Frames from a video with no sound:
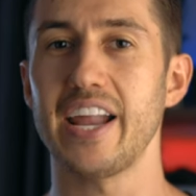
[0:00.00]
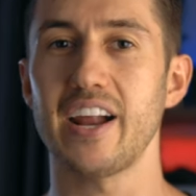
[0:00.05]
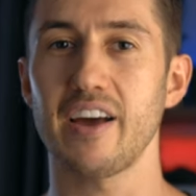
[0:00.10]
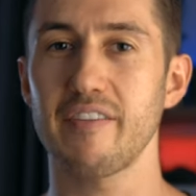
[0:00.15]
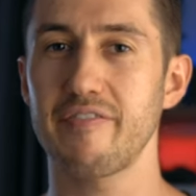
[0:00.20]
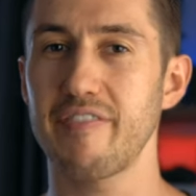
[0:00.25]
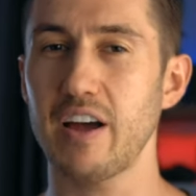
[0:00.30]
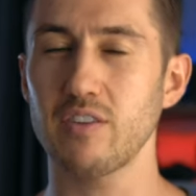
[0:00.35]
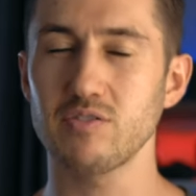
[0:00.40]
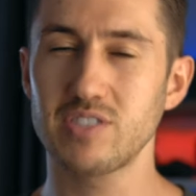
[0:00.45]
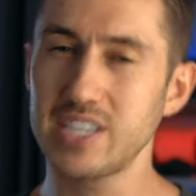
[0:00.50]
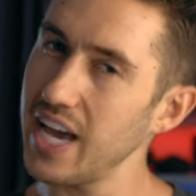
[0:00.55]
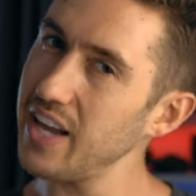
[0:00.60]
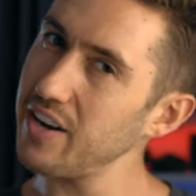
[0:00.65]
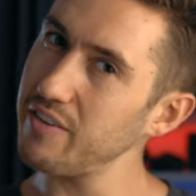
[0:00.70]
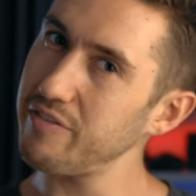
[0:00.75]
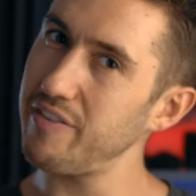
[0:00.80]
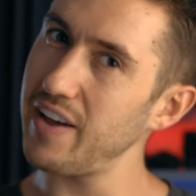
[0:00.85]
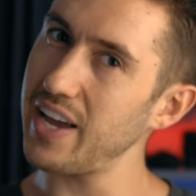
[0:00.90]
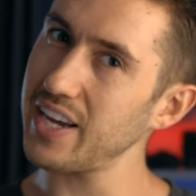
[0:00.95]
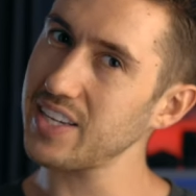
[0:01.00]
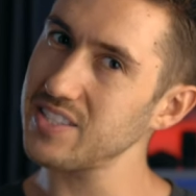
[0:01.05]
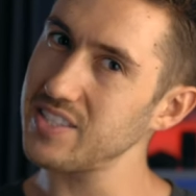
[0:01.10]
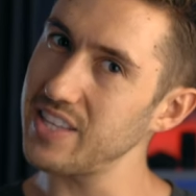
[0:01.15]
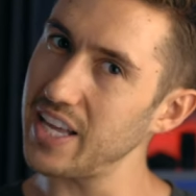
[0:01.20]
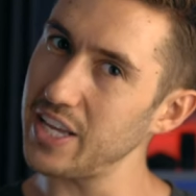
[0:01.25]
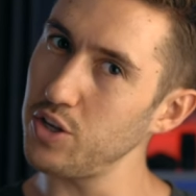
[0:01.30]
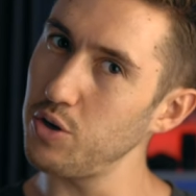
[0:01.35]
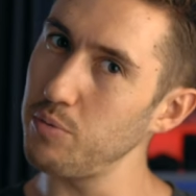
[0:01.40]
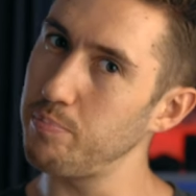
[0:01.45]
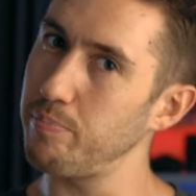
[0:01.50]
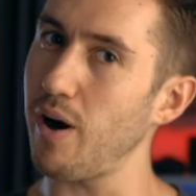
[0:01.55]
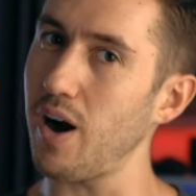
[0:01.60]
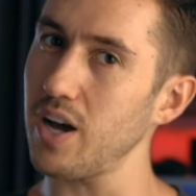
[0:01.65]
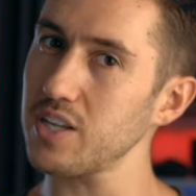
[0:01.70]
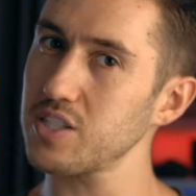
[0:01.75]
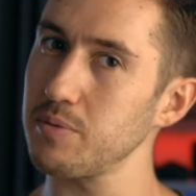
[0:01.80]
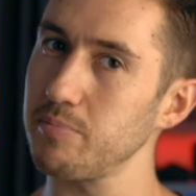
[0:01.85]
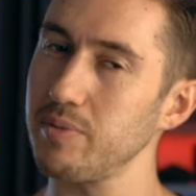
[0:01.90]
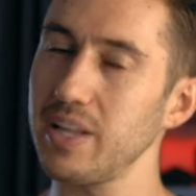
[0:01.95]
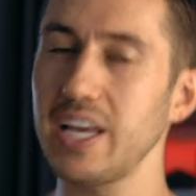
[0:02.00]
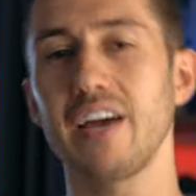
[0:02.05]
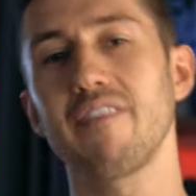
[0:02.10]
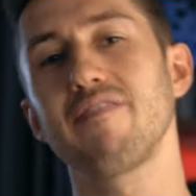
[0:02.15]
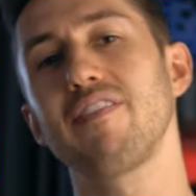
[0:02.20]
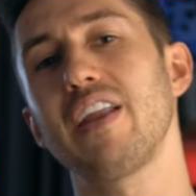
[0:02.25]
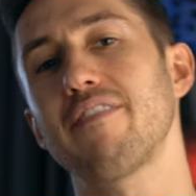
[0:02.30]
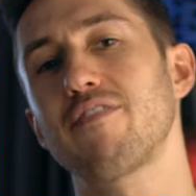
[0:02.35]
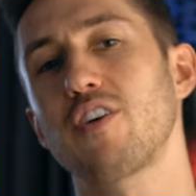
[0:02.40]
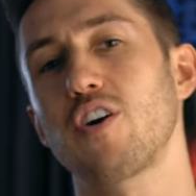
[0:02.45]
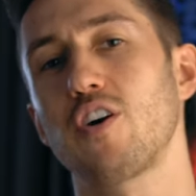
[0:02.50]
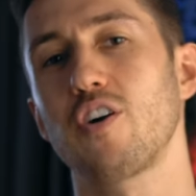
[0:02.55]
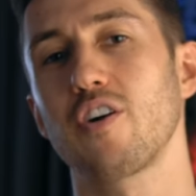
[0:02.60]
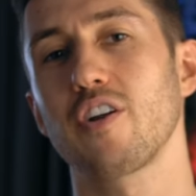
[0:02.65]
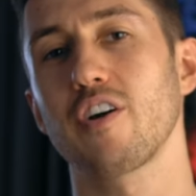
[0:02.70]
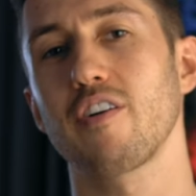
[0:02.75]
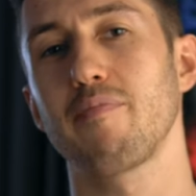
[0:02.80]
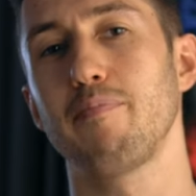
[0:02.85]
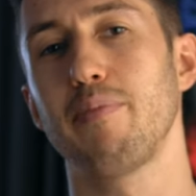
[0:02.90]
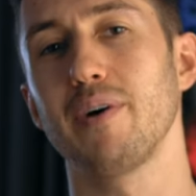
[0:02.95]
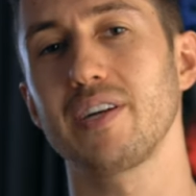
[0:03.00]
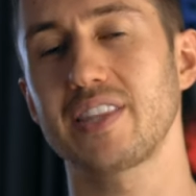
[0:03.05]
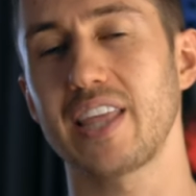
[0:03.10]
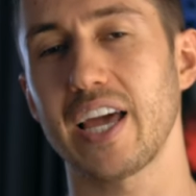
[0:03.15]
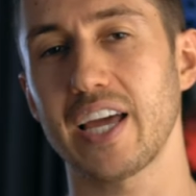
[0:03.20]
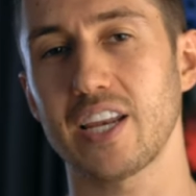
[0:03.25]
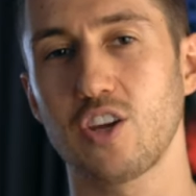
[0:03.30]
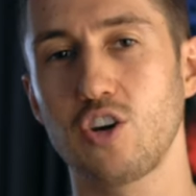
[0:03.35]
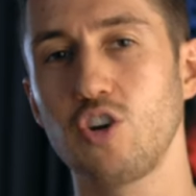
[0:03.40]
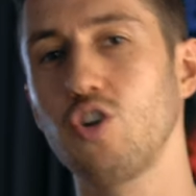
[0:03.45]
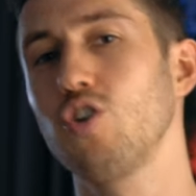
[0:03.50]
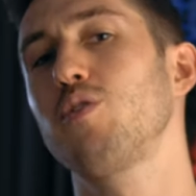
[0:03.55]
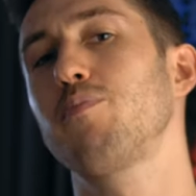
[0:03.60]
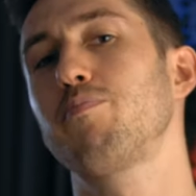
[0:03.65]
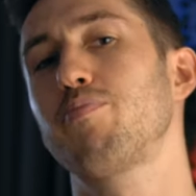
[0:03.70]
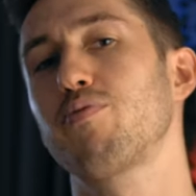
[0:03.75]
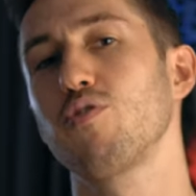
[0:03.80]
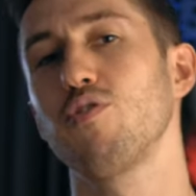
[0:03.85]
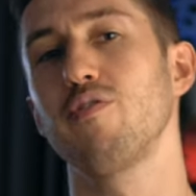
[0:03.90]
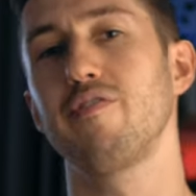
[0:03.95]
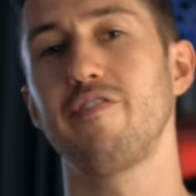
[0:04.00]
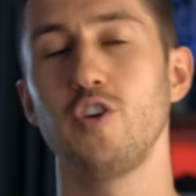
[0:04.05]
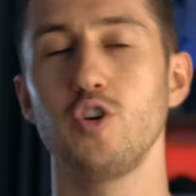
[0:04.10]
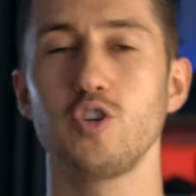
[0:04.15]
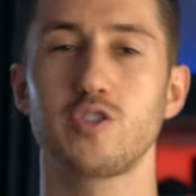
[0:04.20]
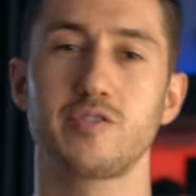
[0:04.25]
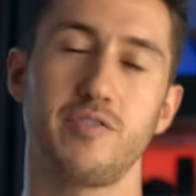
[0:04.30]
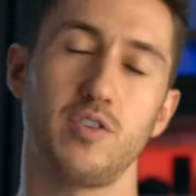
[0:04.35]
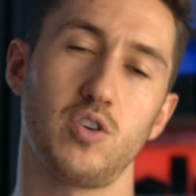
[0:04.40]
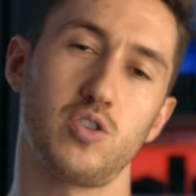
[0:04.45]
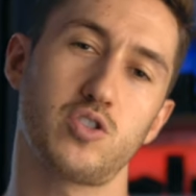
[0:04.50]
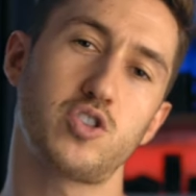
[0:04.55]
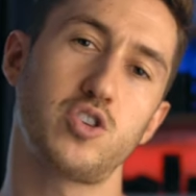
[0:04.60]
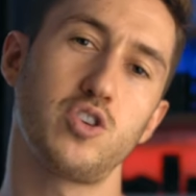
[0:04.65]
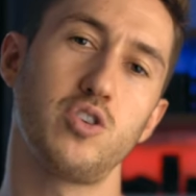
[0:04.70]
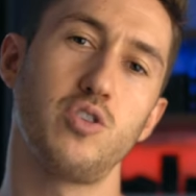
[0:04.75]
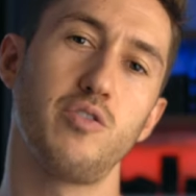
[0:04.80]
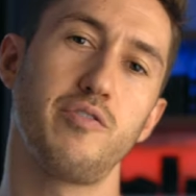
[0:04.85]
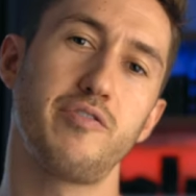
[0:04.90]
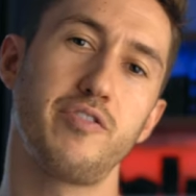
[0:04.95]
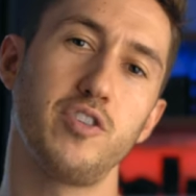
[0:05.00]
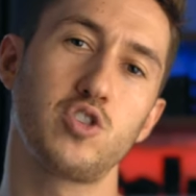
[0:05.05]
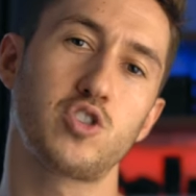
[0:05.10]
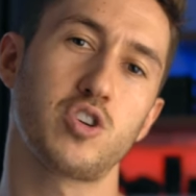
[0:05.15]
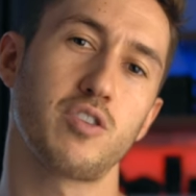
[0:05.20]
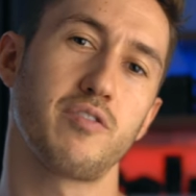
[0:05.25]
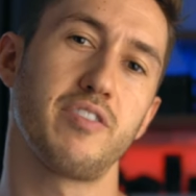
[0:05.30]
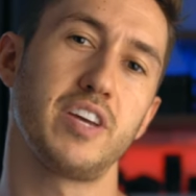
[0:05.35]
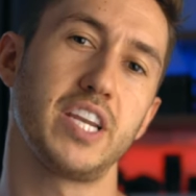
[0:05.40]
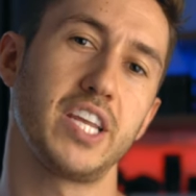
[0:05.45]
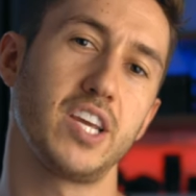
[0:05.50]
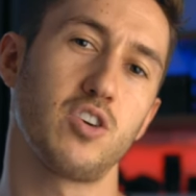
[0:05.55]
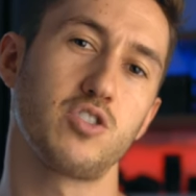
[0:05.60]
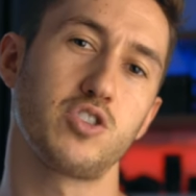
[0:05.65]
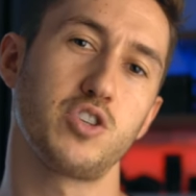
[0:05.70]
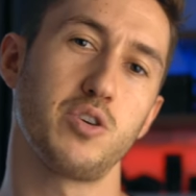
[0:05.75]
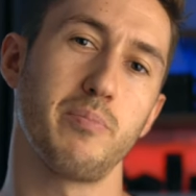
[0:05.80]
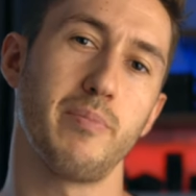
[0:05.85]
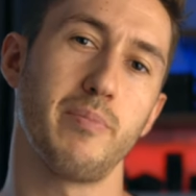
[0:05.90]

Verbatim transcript: and I found 10 effects that you possibly have never heard of, but that could prove useful to future videos you